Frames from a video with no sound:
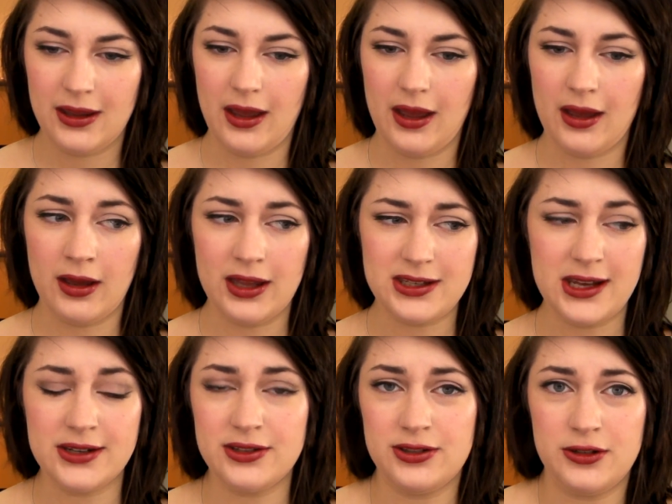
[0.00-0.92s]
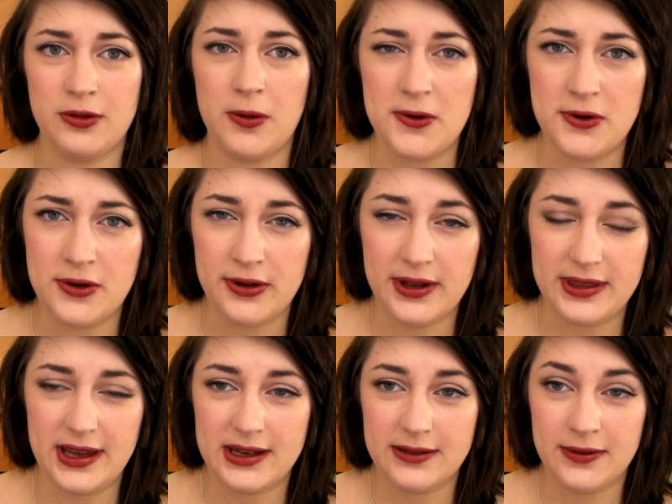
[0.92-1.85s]
I tend to do a haul at
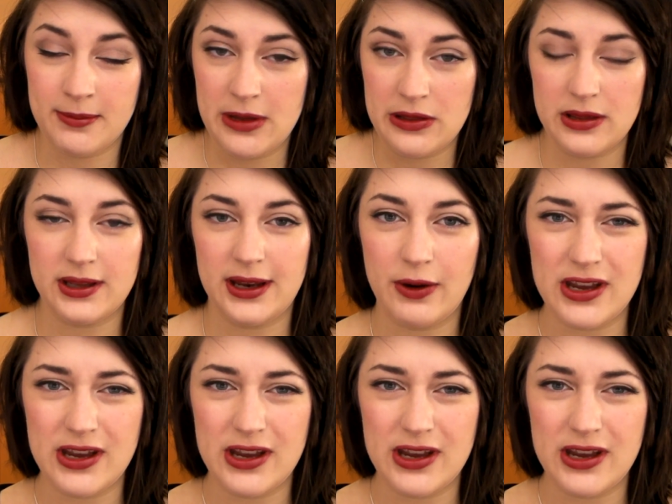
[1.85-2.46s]
the end of the month now.